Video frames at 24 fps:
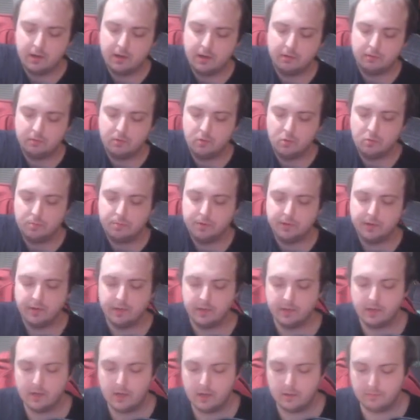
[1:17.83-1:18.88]
opening
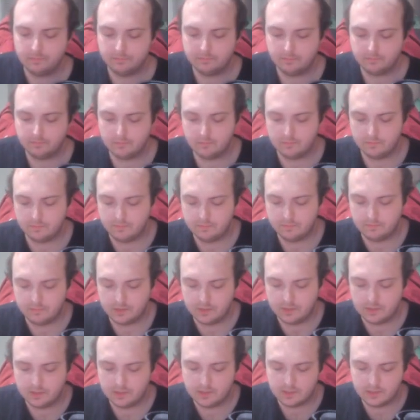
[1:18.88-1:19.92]
it up
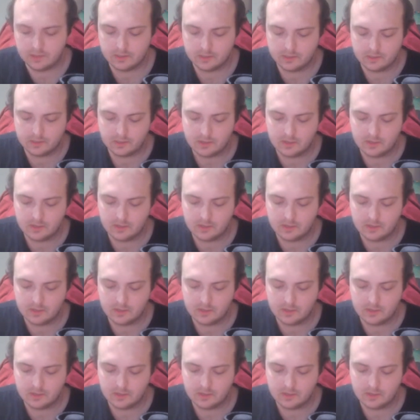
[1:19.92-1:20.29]
because